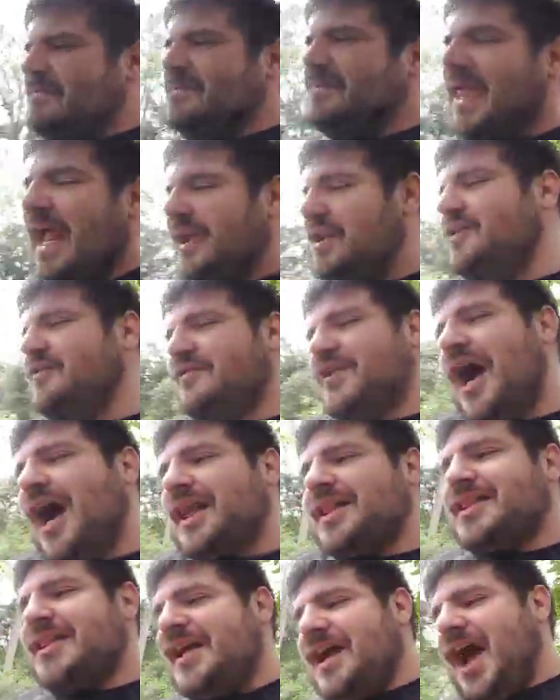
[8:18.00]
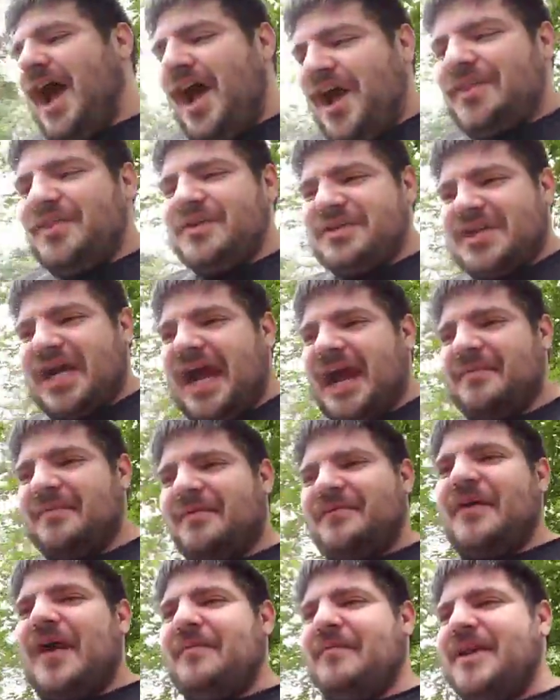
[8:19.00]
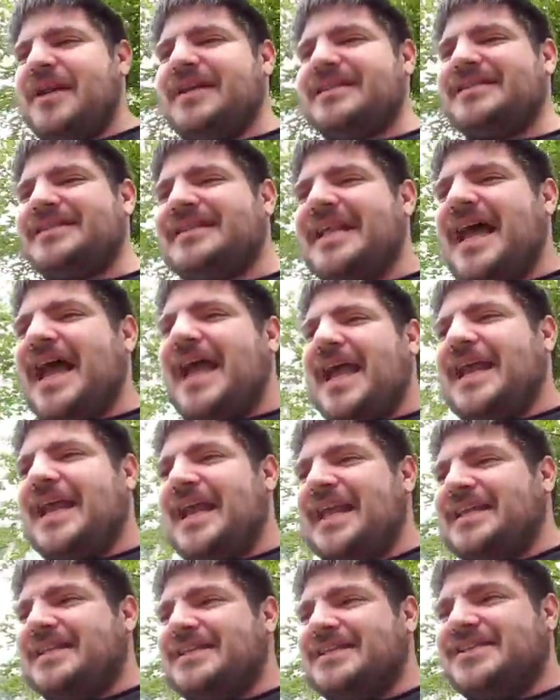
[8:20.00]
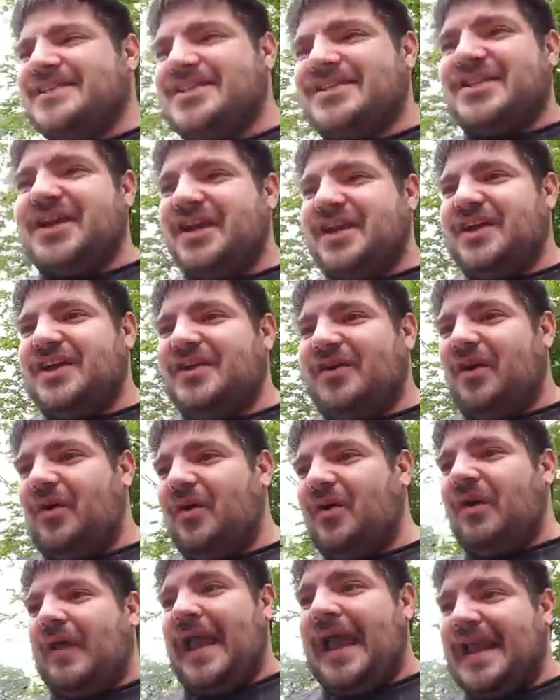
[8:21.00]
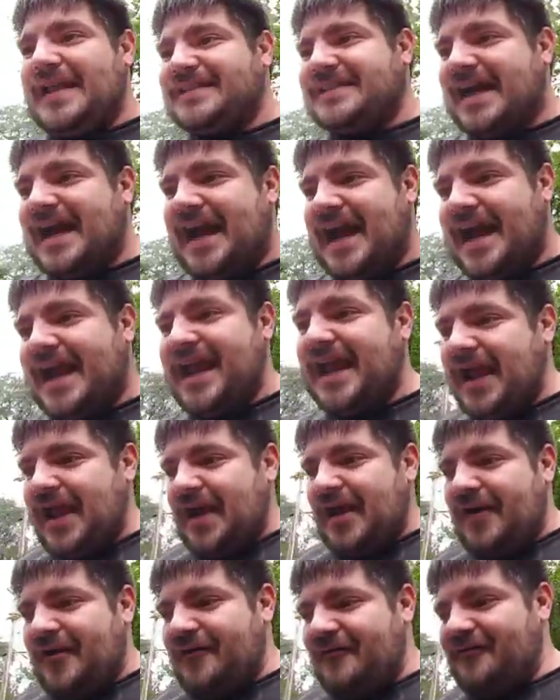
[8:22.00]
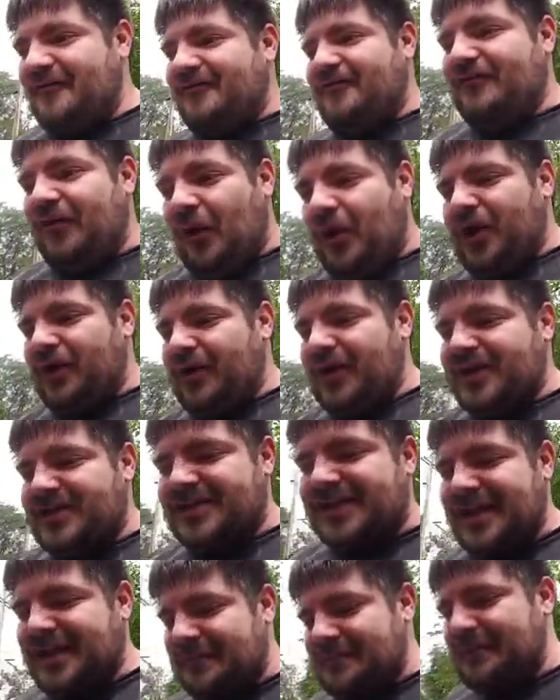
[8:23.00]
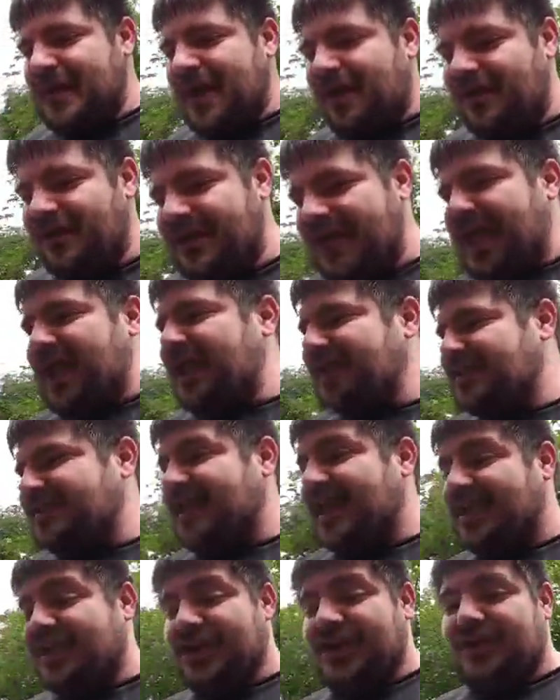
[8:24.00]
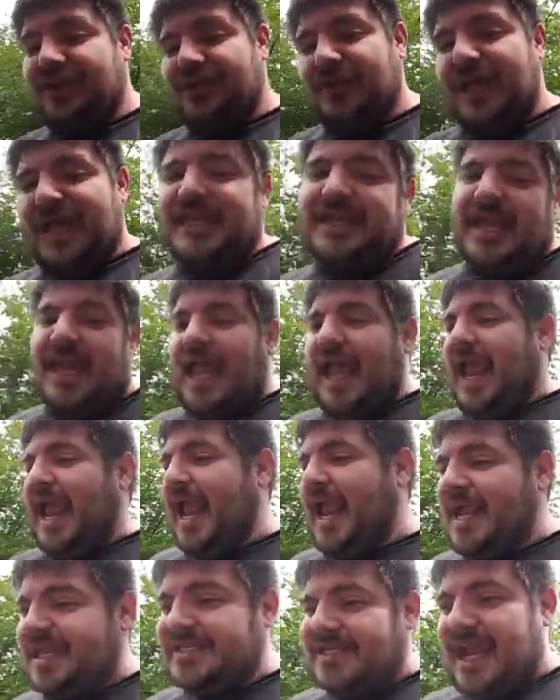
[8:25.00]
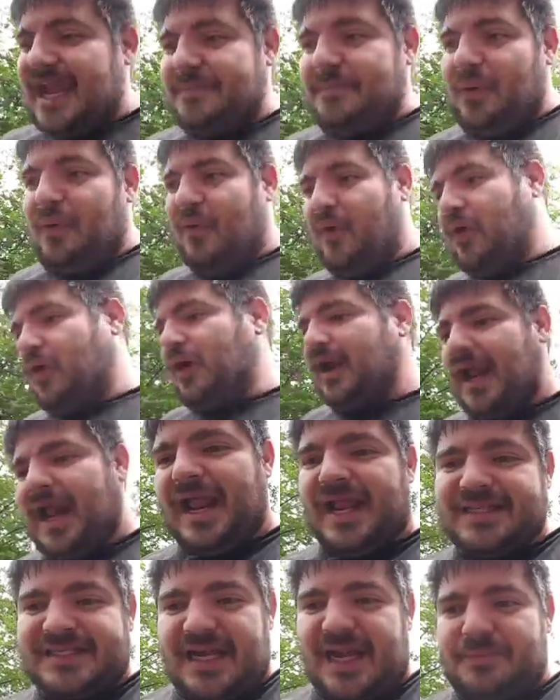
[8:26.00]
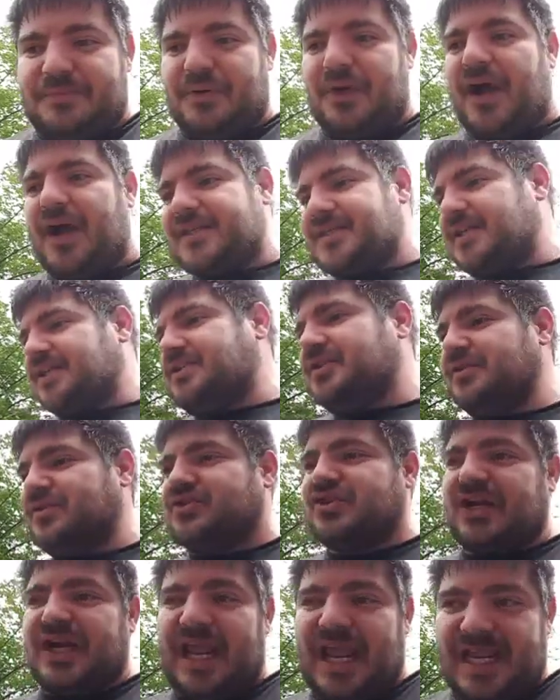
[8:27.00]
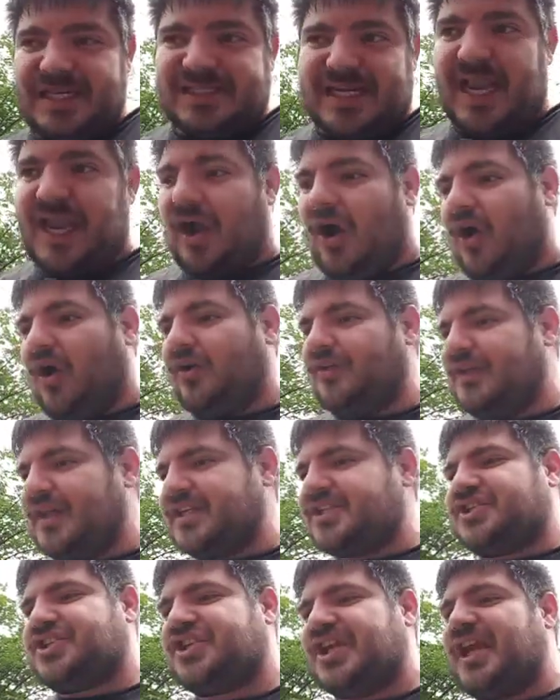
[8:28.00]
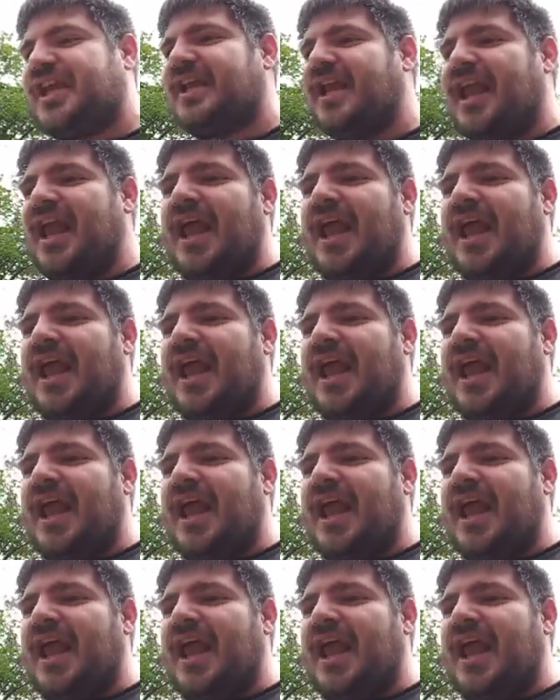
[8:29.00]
then you've got the other type of feminist that is the whole anti-voyeuristic male gaze thing. You know, like anti-porn, anti-prostitution, anti-all this shit.